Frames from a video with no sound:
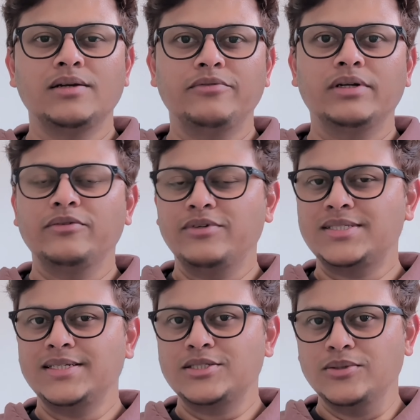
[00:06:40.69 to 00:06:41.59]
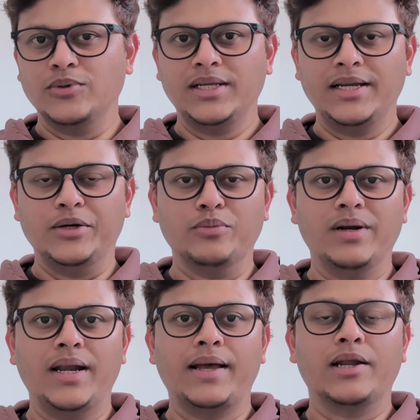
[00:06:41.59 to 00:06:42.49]
we are investing slowly into
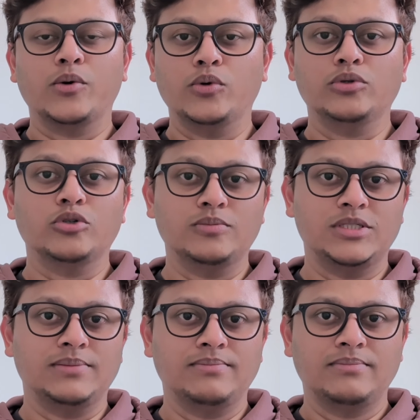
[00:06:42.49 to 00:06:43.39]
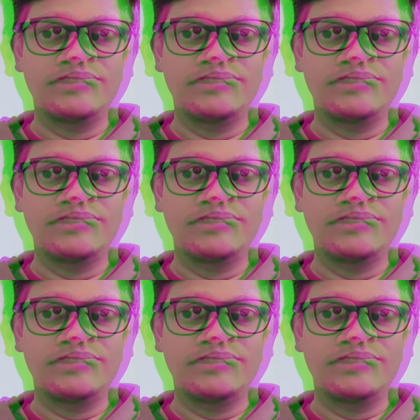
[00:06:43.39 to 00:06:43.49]
building our own home gym.